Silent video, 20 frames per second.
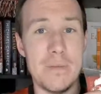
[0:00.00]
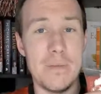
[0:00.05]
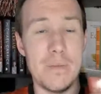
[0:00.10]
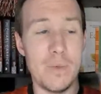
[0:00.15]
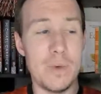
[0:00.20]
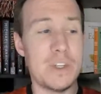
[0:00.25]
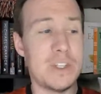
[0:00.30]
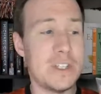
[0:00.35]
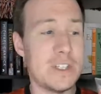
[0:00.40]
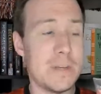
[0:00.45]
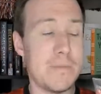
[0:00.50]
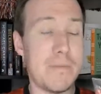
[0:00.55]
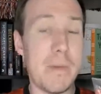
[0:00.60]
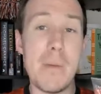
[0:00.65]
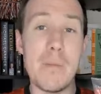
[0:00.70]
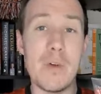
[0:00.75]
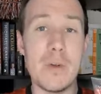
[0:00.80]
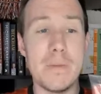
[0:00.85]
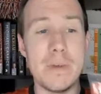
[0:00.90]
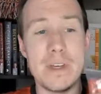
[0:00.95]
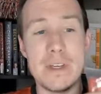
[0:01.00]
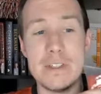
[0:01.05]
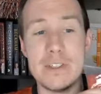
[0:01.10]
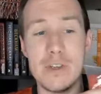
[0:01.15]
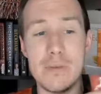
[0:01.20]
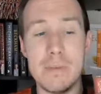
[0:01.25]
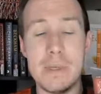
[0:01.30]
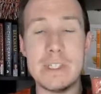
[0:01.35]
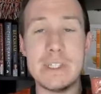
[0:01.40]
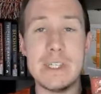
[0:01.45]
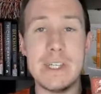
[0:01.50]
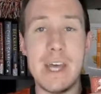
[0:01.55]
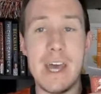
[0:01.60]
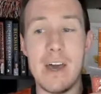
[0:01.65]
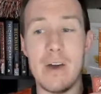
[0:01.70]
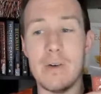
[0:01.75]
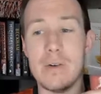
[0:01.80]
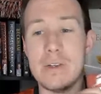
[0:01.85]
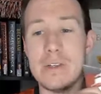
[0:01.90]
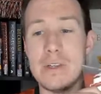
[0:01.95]
which is a bummer because you're missing
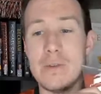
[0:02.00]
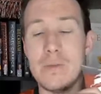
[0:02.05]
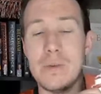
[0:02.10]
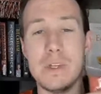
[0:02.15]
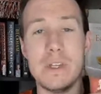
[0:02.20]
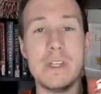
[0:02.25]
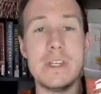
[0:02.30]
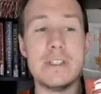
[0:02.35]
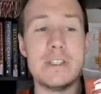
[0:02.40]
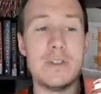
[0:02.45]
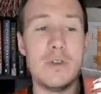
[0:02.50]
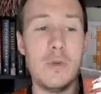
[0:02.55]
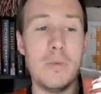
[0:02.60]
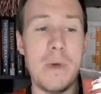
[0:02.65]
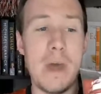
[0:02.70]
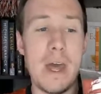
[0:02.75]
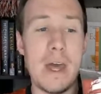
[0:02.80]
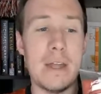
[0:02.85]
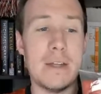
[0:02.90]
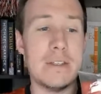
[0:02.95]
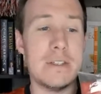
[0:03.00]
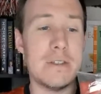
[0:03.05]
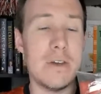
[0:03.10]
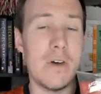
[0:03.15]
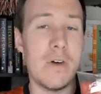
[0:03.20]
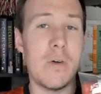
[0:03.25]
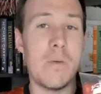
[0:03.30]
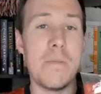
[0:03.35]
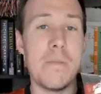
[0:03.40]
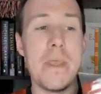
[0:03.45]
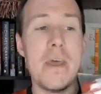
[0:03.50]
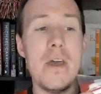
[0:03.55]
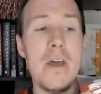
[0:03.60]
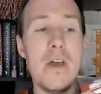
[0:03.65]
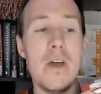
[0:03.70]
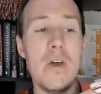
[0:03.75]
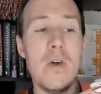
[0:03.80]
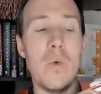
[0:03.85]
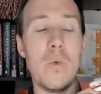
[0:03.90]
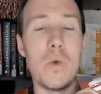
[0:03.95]
out. It really is too bad. So
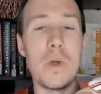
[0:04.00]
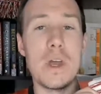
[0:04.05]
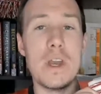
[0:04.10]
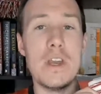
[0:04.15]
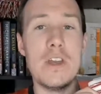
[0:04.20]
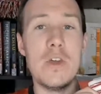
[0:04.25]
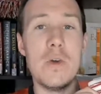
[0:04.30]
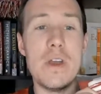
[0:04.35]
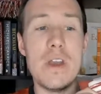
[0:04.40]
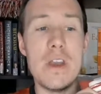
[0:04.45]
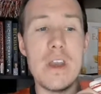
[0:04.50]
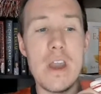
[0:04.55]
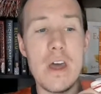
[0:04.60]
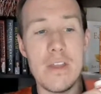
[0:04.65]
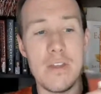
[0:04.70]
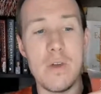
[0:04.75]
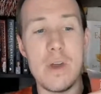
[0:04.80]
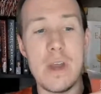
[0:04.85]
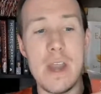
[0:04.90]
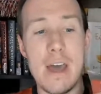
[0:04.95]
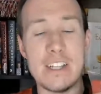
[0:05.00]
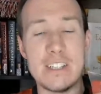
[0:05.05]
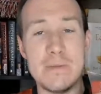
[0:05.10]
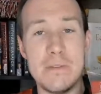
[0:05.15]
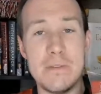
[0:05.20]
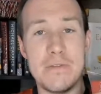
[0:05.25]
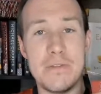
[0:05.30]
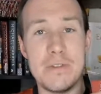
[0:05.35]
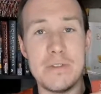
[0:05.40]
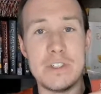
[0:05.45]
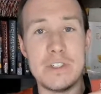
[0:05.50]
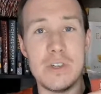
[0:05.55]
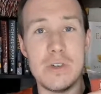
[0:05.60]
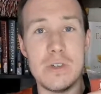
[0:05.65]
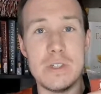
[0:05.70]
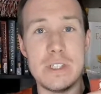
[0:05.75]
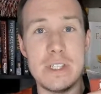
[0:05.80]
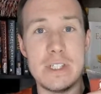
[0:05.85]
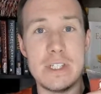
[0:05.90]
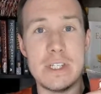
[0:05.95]
we're going to do another announcement for the
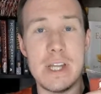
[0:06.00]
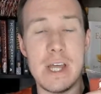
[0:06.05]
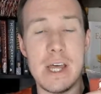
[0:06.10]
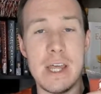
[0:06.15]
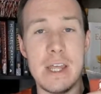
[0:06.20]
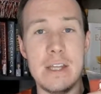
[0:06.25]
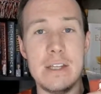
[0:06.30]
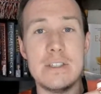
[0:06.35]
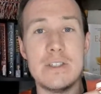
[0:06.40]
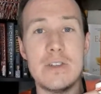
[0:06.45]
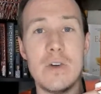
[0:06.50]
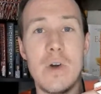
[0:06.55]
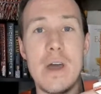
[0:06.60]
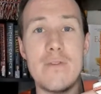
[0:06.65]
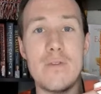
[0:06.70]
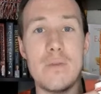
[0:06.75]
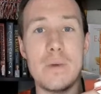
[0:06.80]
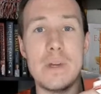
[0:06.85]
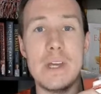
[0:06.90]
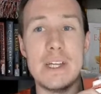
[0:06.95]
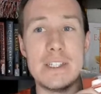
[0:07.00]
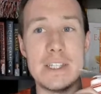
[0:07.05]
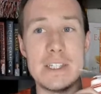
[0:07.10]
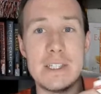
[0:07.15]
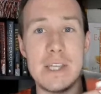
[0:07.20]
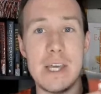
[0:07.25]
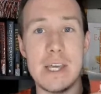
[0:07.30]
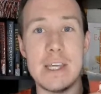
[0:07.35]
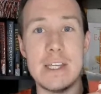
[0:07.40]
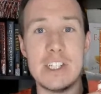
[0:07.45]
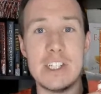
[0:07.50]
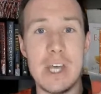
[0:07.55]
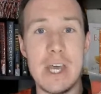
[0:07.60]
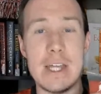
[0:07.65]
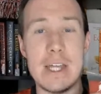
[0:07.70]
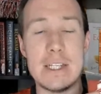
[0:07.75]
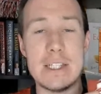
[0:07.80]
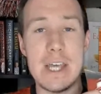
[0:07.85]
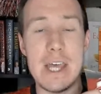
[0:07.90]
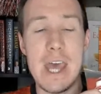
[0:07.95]
jersey tonight. So everyone gets a second
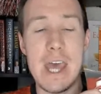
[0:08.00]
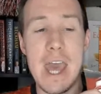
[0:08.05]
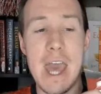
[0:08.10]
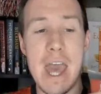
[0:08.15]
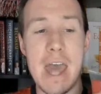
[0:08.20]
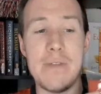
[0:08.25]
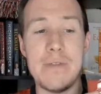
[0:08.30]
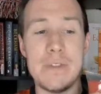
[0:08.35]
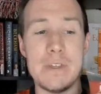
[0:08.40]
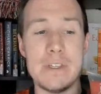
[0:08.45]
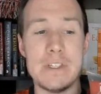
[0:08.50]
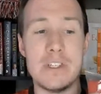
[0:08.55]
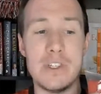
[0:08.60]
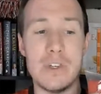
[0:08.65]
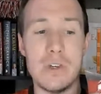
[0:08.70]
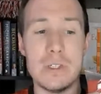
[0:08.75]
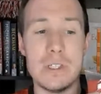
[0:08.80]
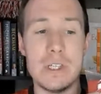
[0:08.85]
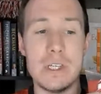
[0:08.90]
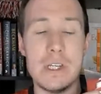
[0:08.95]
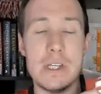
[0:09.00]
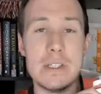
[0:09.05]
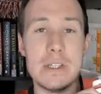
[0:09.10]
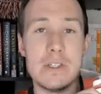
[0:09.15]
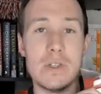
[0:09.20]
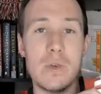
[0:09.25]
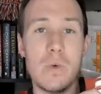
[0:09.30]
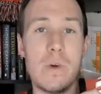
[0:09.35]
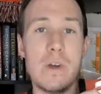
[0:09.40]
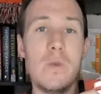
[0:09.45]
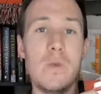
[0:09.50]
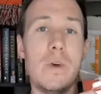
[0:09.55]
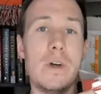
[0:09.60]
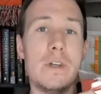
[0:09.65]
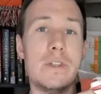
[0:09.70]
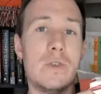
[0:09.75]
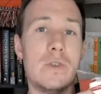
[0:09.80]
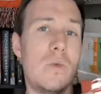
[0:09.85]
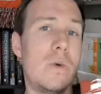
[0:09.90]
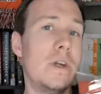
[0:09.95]
chance at this jersey. It is a
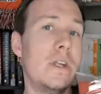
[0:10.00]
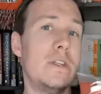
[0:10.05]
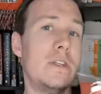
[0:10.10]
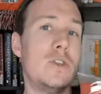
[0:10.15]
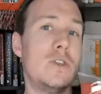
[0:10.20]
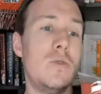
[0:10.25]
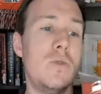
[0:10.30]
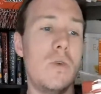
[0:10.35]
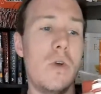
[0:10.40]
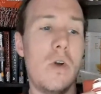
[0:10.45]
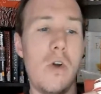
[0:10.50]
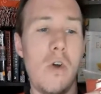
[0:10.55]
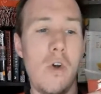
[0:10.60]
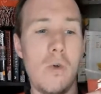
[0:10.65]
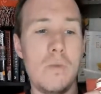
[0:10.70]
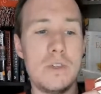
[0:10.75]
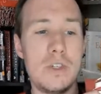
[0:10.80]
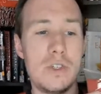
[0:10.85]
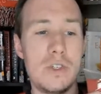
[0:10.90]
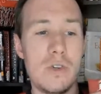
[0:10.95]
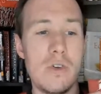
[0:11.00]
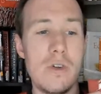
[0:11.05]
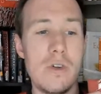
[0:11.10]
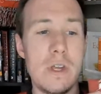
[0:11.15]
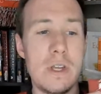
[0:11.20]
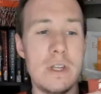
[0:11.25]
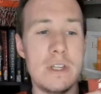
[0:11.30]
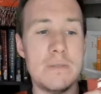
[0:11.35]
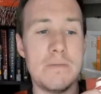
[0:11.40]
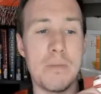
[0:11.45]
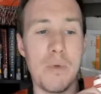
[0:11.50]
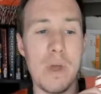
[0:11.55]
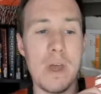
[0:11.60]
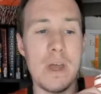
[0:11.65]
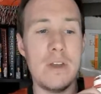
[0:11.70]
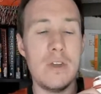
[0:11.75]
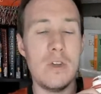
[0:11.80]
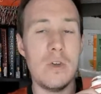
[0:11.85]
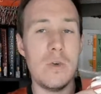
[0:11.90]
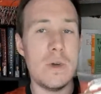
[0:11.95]
21-22 home shirt. It is
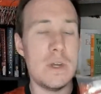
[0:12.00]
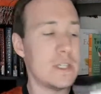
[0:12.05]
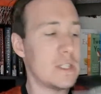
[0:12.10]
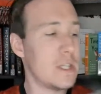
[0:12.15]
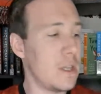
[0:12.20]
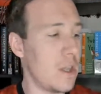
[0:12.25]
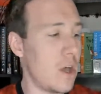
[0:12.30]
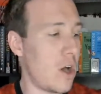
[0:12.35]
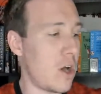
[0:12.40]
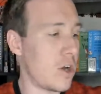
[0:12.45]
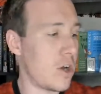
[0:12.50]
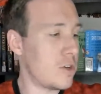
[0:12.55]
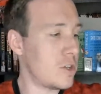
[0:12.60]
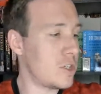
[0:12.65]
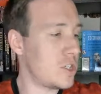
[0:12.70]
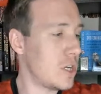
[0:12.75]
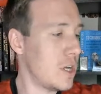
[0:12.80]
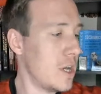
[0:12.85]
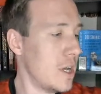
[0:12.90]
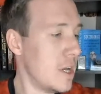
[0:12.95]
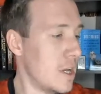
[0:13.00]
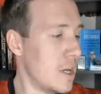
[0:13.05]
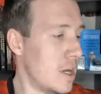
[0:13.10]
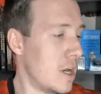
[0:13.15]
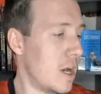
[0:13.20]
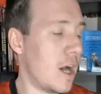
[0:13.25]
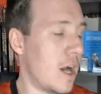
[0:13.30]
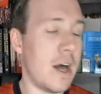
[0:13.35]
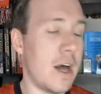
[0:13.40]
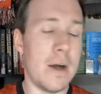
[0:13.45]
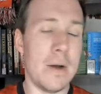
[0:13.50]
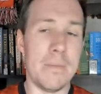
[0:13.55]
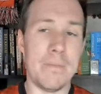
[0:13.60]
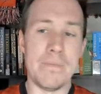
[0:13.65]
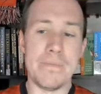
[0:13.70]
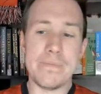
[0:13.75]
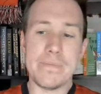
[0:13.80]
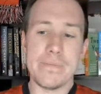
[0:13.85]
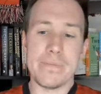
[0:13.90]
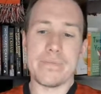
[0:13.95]
brand new. It is a large,
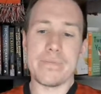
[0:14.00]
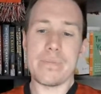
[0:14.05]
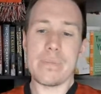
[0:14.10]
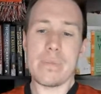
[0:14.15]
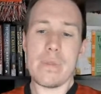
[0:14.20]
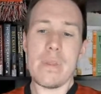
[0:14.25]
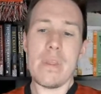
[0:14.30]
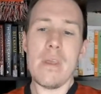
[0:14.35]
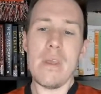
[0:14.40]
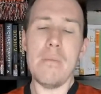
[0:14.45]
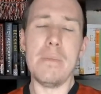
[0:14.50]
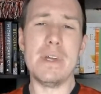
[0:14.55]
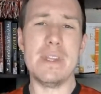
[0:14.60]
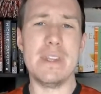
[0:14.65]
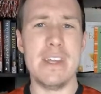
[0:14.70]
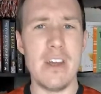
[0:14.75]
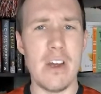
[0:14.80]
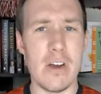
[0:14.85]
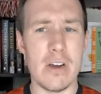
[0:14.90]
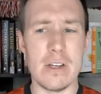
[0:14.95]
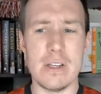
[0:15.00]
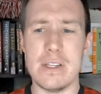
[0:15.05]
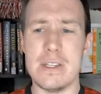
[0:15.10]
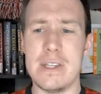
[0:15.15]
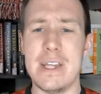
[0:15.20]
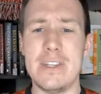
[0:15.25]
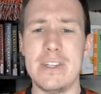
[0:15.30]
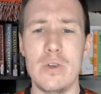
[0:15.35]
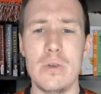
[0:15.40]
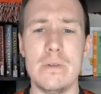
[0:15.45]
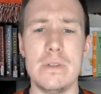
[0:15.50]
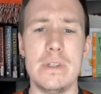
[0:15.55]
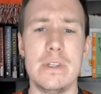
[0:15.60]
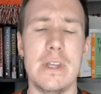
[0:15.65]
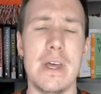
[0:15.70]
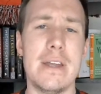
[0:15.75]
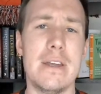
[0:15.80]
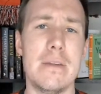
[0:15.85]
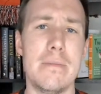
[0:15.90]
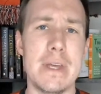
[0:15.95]
but they do
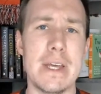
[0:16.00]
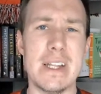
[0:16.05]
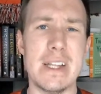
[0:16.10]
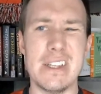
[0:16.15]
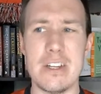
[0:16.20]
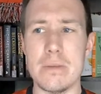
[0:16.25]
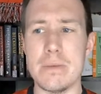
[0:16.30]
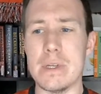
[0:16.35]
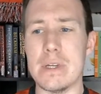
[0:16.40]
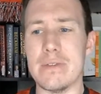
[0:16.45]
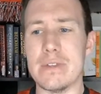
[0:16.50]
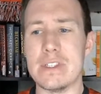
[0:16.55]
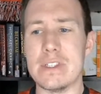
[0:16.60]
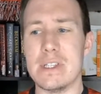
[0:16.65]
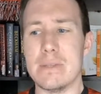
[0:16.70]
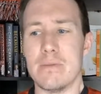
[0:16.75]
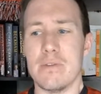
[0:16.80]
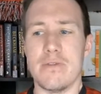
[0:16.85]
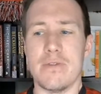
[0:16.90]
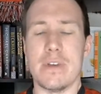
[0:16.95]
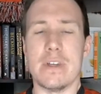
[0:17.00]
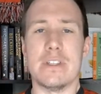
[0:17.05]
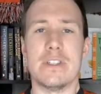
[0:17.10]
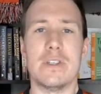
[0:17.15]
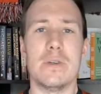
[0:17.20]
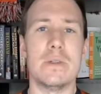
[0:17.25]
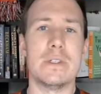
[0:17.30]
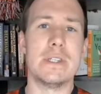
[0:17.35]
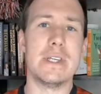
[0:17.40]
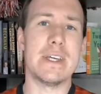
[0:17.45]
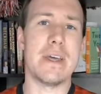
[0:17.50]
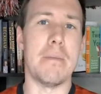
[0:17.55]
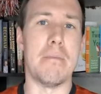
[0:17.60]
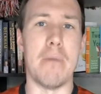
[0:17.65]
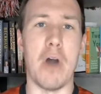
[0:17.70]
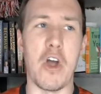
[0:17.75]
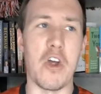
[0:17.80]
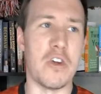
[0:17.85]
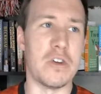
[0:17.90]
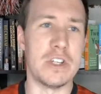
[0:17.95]
tend to be a little bit of a slimmer fit. So it's like a
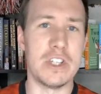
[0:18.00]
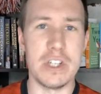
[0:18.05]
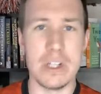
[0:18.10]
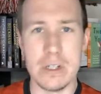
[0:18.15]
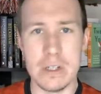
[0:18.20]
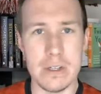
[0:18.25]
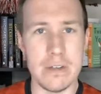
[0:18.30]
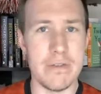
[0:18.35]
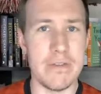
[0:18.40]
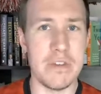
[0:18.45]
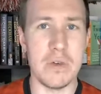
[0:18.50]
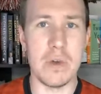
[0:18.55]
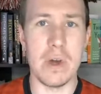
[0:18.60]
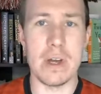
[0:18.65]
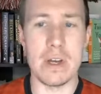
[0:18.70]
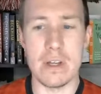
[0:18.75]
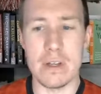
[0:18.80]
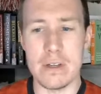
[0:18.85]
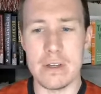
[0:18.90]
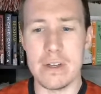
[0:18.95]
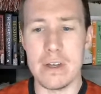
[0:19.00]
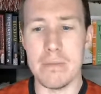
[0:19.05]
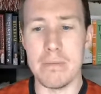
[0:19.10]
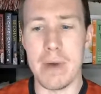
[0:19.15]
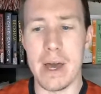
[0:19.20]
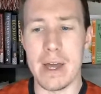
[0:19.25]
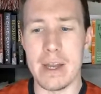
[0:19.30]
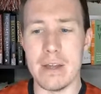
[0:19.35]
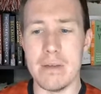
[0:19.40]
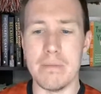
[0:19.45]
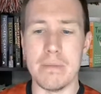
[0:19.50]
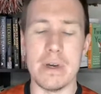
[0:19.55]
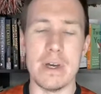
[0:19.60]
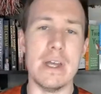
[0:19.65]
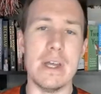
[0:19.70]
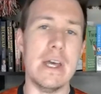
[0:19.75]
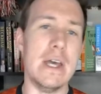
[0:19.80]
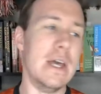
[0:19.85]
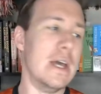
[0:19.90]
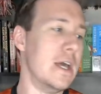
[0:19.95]
Marge if you're going to combine it. But
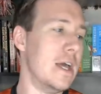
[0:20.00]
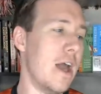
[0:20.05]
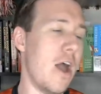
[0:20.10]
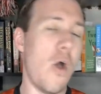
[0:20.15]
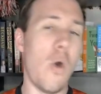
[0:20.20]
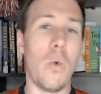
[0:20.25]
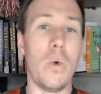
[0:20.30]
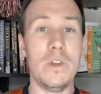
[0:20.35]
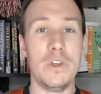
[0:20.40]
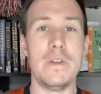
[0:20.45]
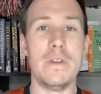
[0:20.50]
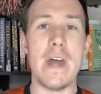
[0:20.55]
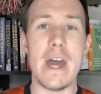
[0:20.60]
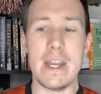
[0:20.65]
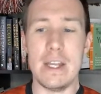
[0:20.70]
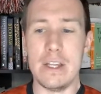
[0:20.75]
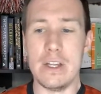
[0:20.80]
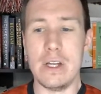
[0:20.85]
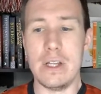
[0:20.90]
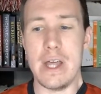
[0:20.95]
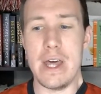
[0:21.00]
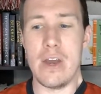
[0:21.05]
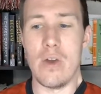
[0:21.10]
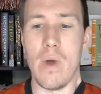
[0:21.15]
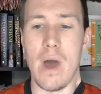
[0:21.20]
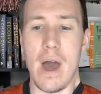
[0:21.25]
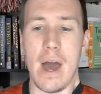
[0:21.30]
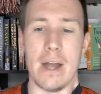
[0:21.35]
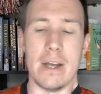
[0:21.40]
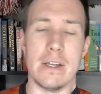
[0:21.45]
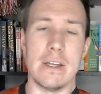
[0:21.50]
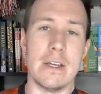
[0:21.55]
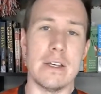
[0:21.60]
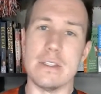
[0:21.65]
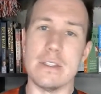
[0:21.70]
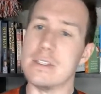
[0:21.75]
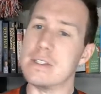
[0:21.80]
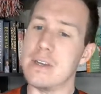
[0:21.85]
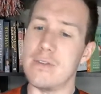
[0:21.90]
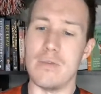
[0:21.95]
we'll do that a little later on
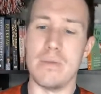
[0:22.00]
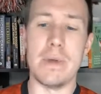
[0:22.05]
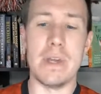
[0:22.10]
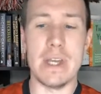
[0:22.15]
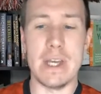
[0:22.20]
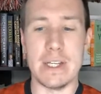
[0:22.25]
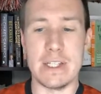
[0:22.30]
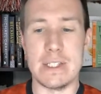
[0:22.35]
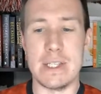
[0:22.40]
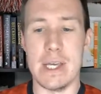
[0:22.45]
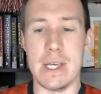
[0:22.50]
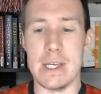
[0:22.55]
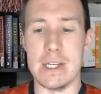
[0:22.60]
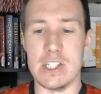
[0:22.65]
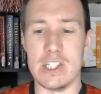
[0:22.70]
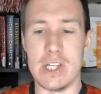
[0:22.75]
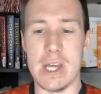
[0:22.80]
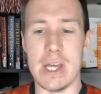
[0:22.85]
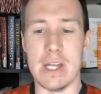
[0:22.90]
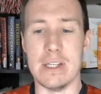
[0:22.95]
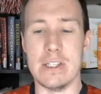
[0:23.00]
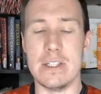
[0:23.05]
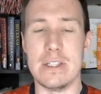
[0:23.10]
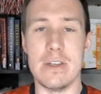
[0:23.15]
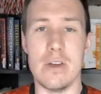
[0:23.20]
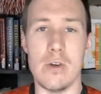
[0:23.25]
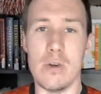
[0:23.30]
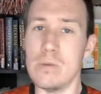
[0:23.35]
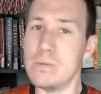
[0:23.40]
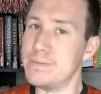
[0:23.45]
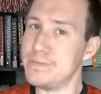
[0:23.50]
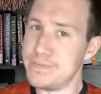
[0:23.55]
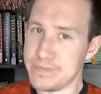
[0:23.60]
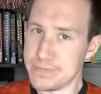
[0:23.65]
because everybody gets a second chance. So